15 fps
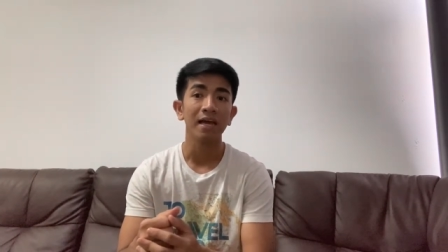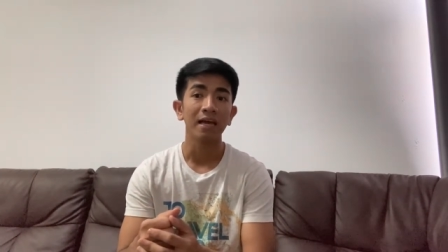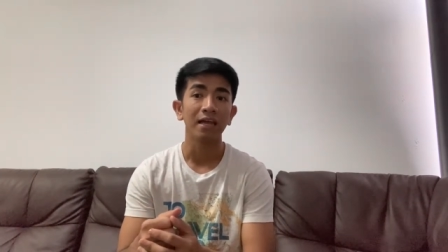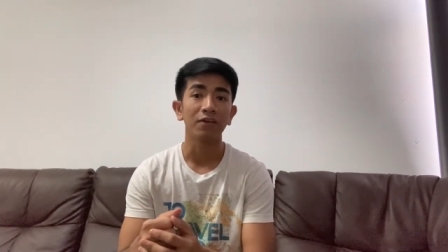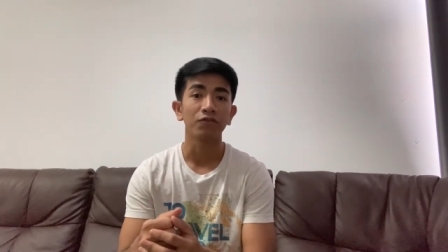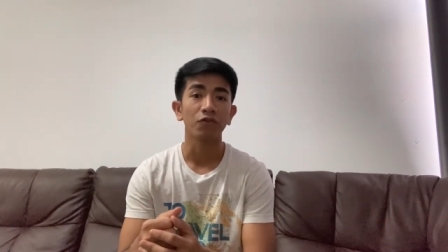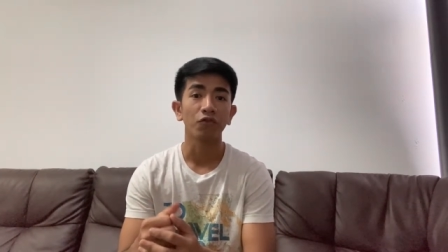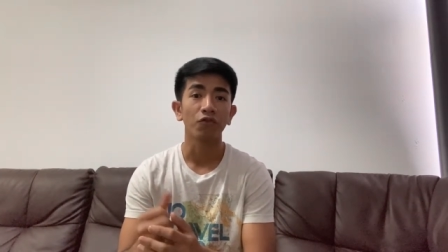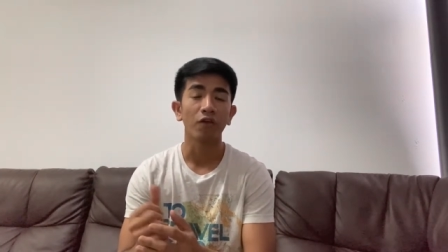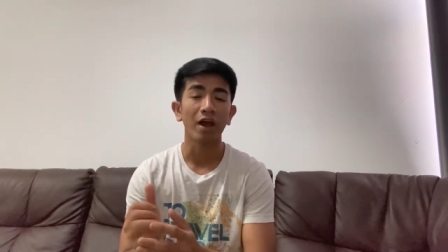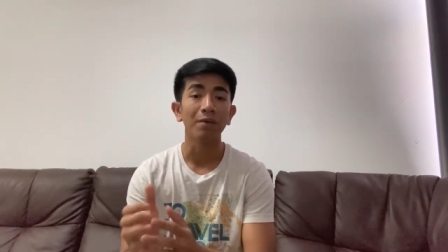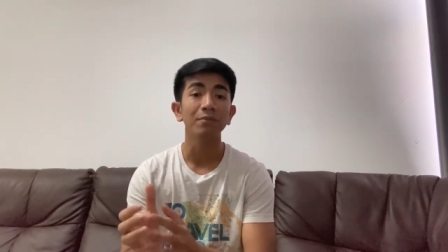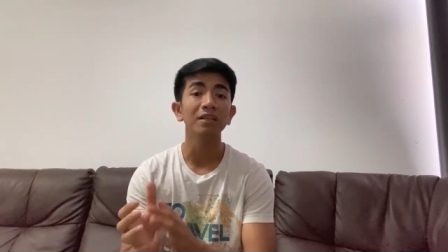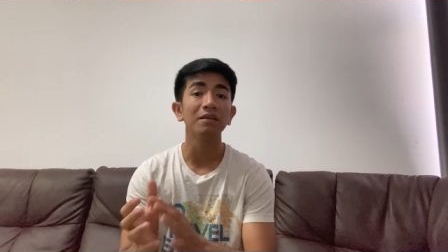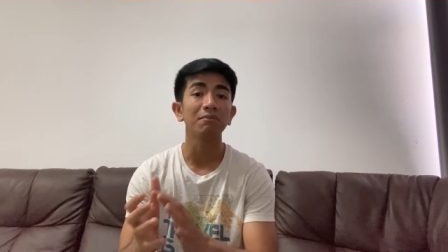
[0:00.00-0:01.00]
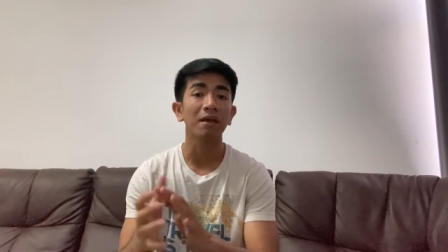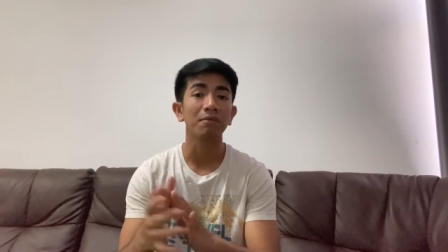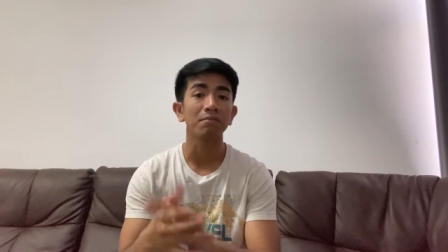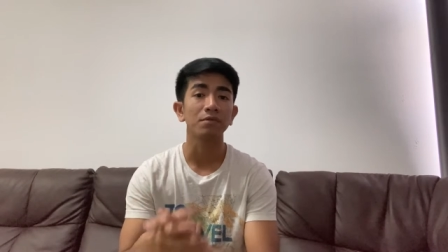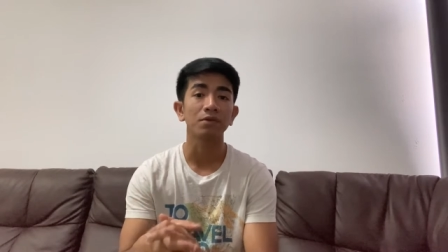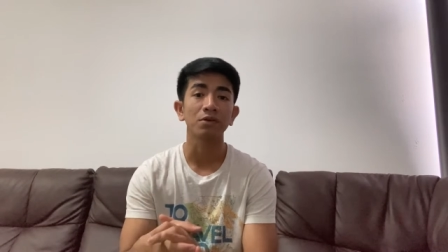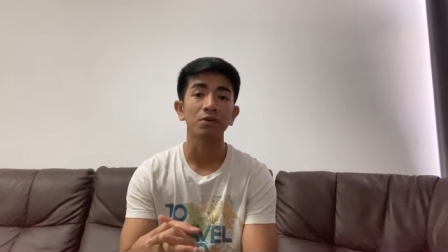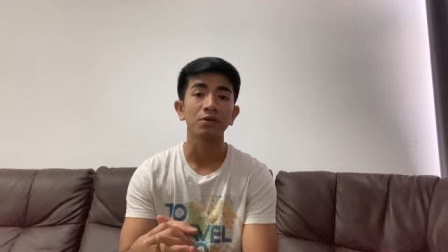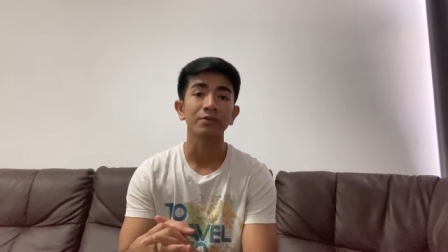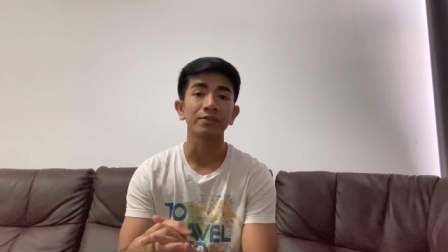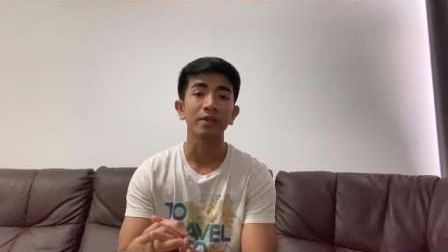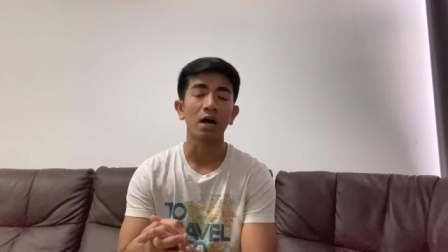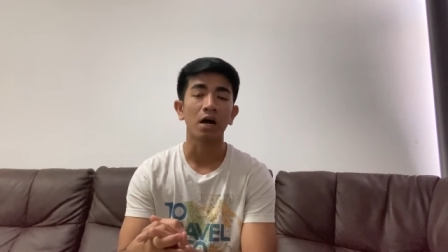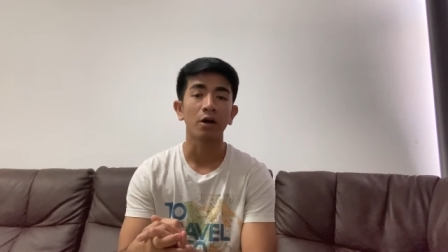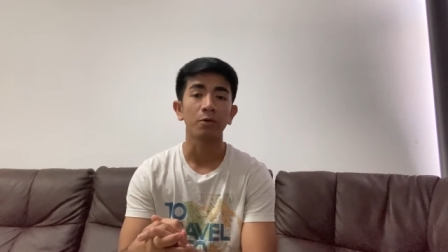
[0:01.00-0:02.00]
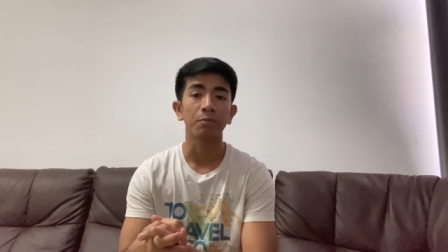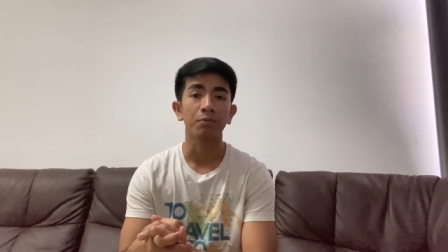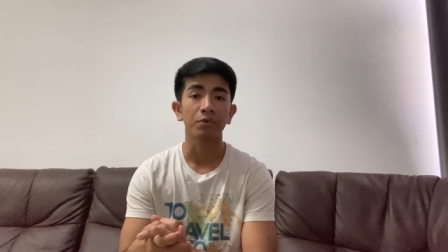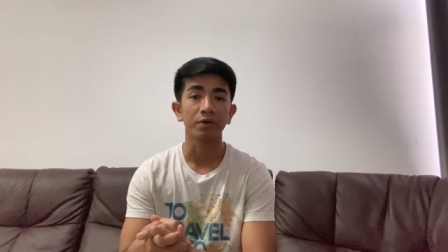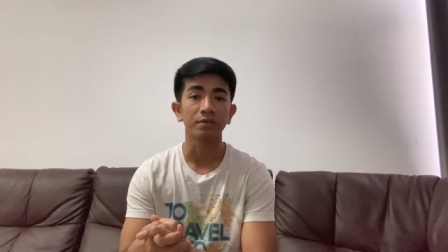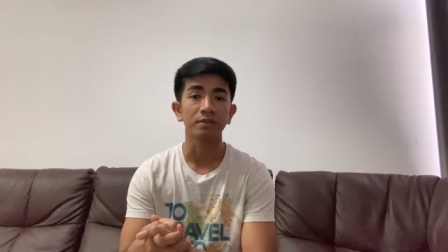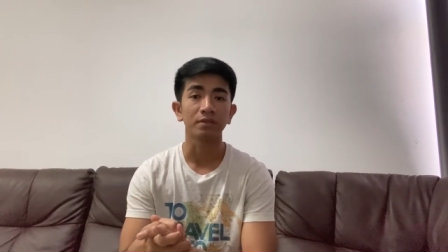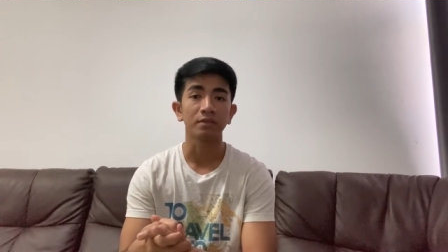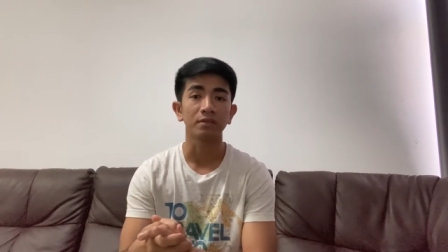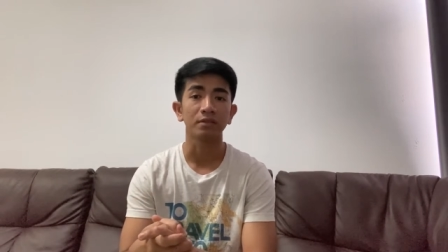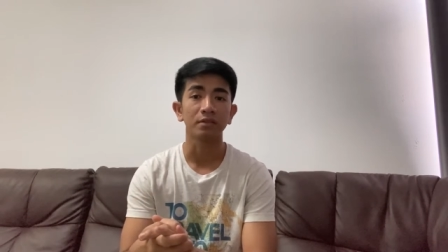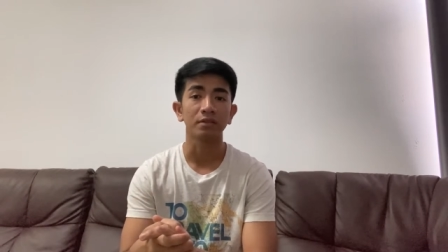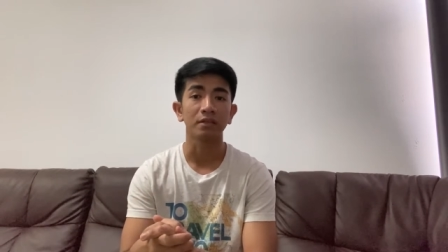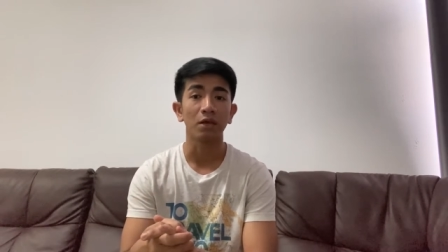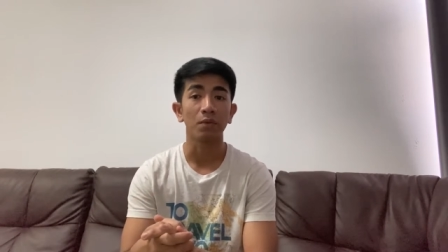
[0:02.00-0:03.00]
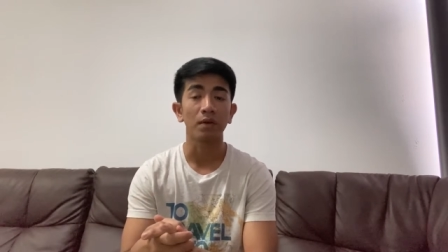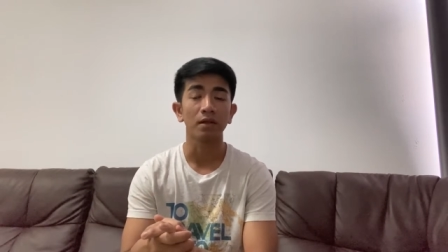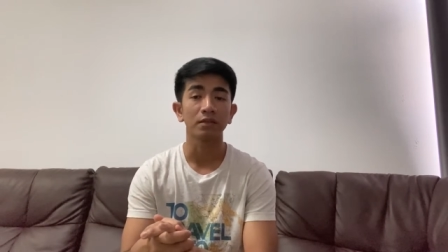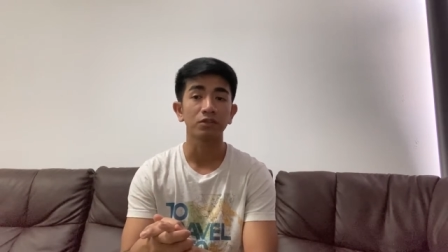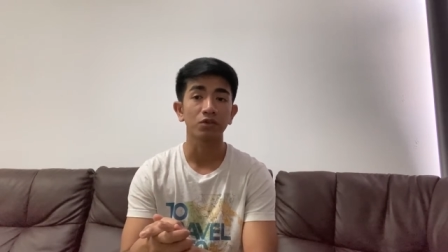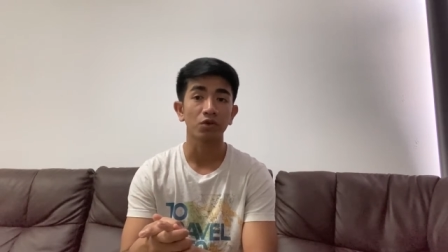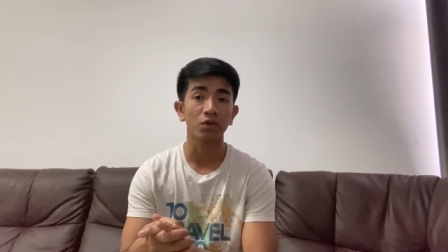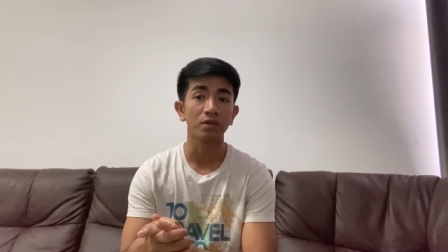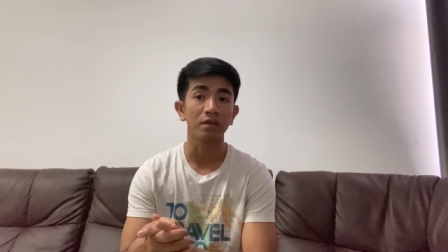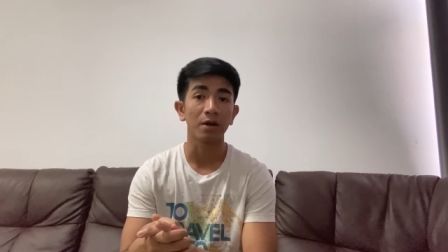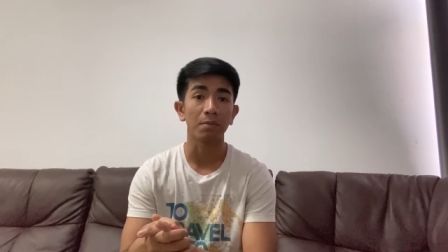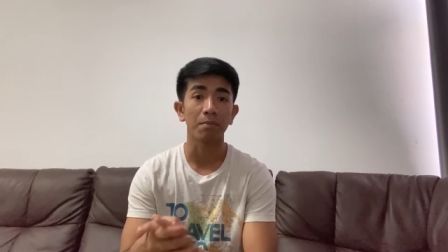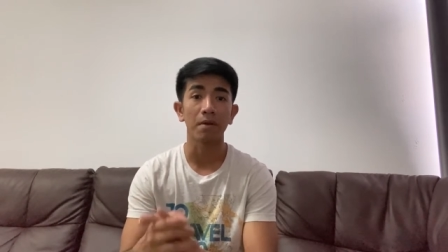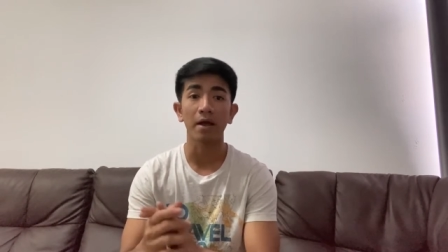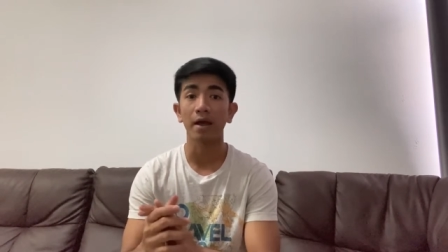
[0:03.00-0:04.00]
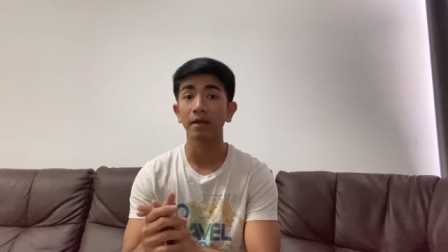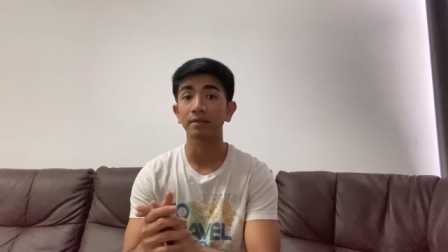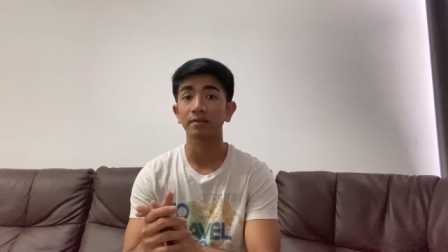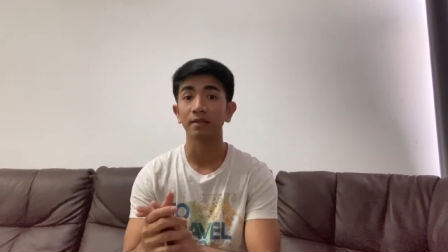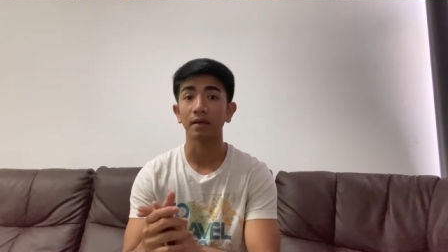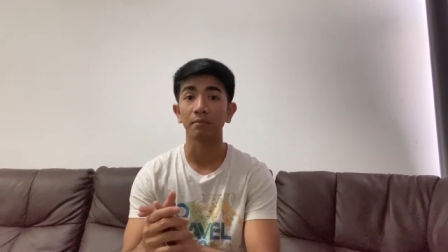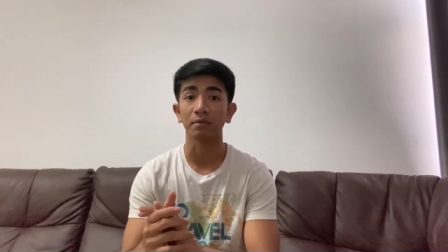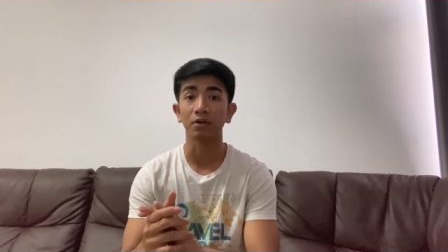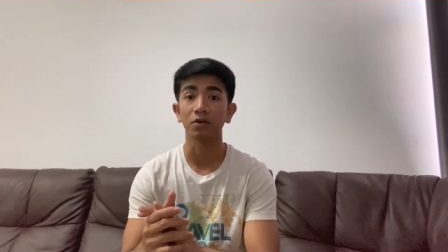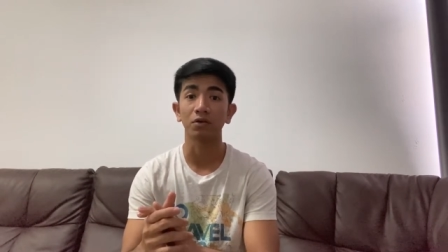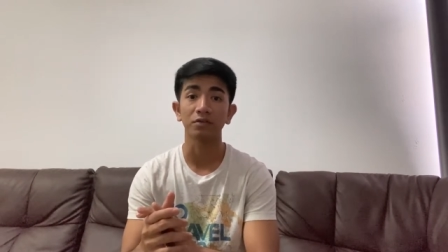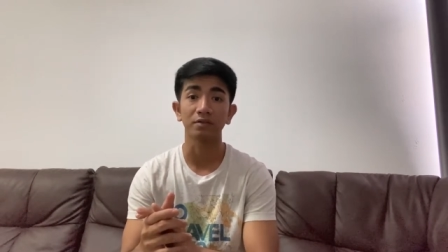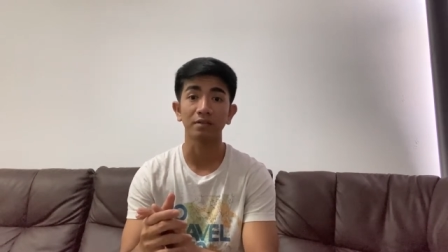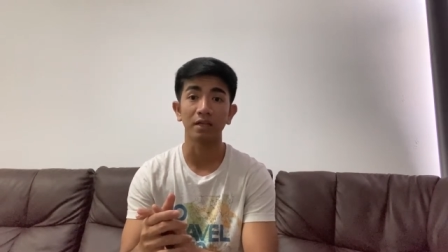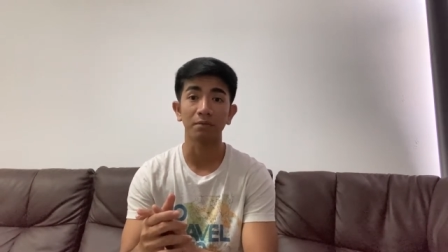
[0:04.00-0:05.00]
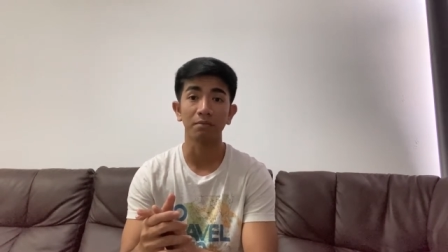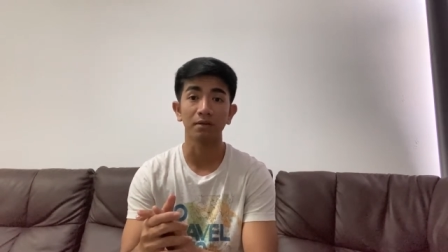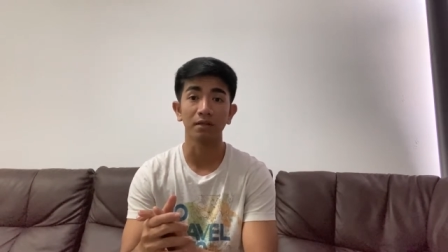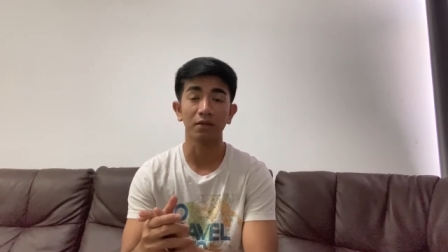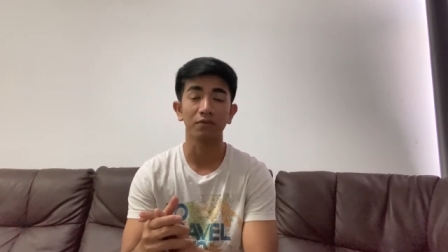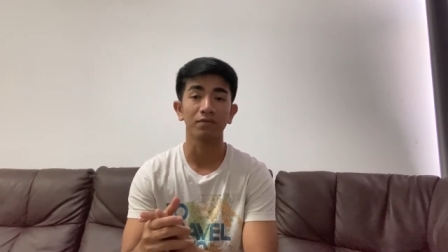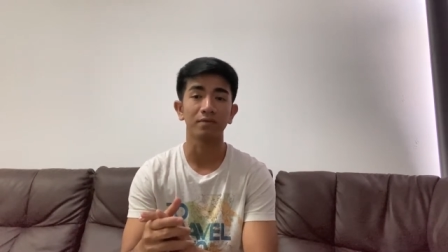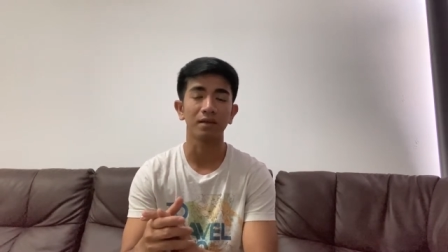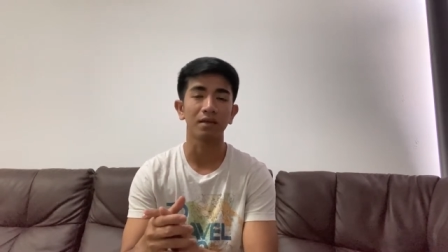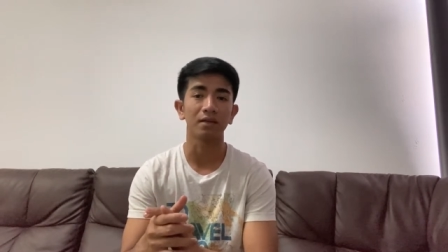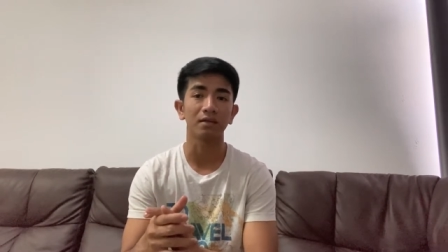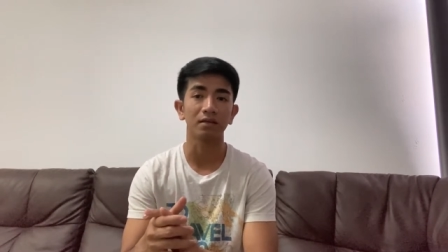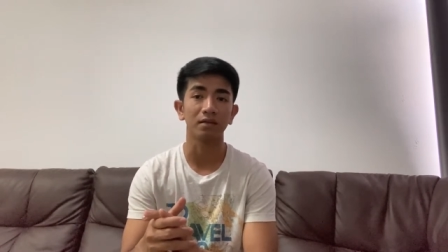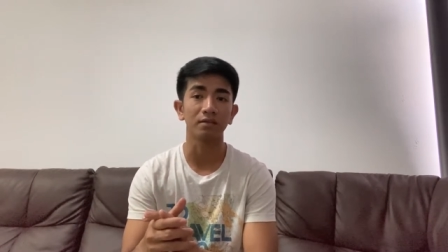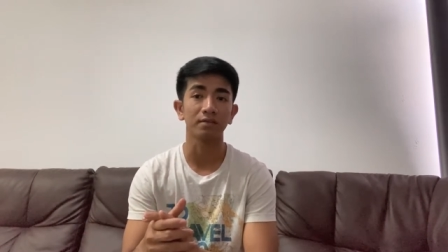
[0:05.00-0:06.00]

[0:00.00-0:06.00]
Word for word: If family members are present, they will turn their backs because they believe that the